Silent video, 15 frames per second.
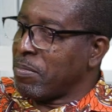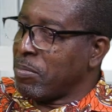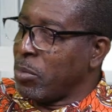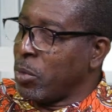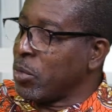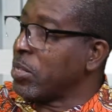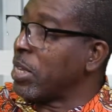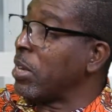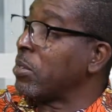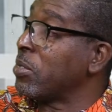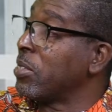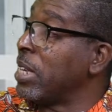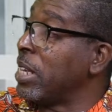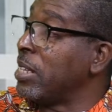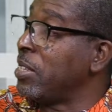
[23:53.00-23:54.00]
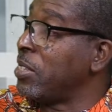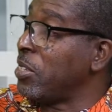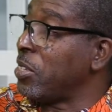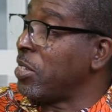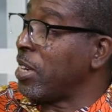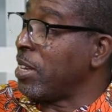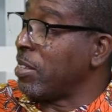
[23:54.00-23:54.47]
most outstanding
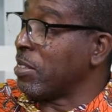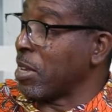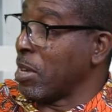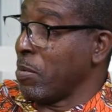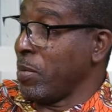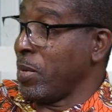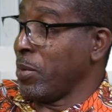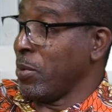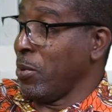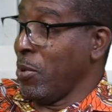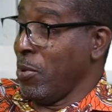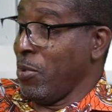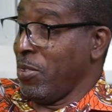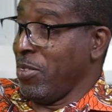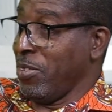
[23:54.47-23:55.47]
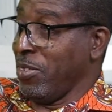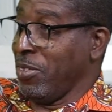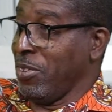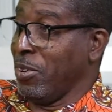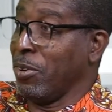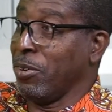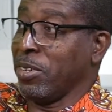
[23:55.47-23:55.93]
teacher has come and gone.
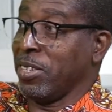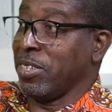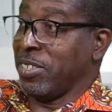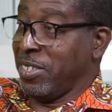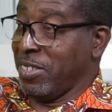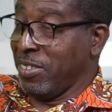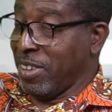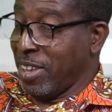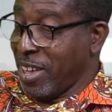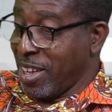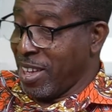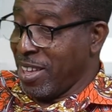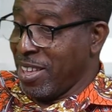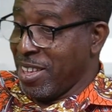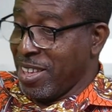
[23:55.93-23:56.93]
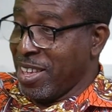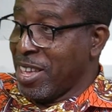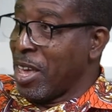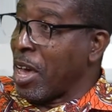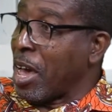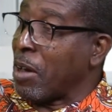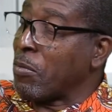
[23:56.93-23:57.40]
Oh, it is still here.
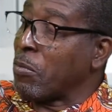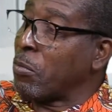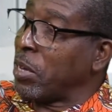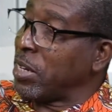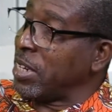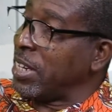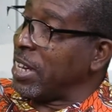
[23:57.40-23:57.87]
What